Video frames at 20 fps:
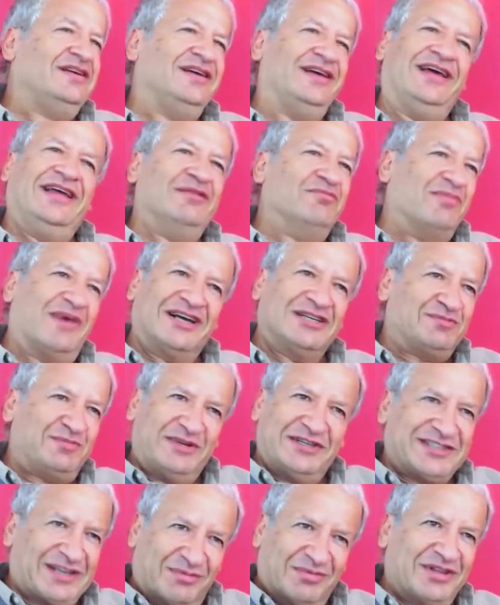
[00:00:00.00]
it must
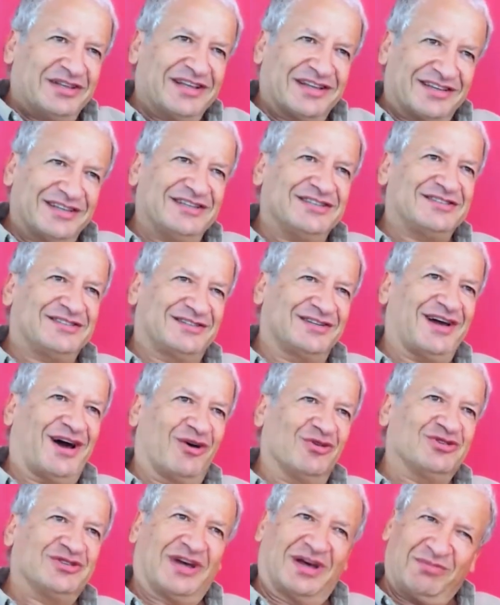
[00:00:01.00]
be something that is
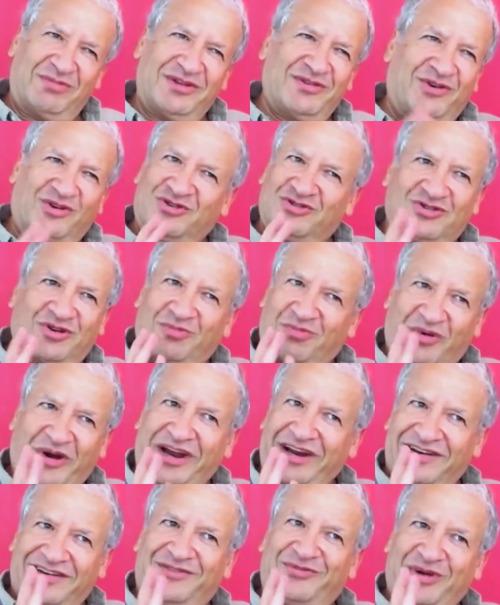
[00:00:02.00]
outside because your brain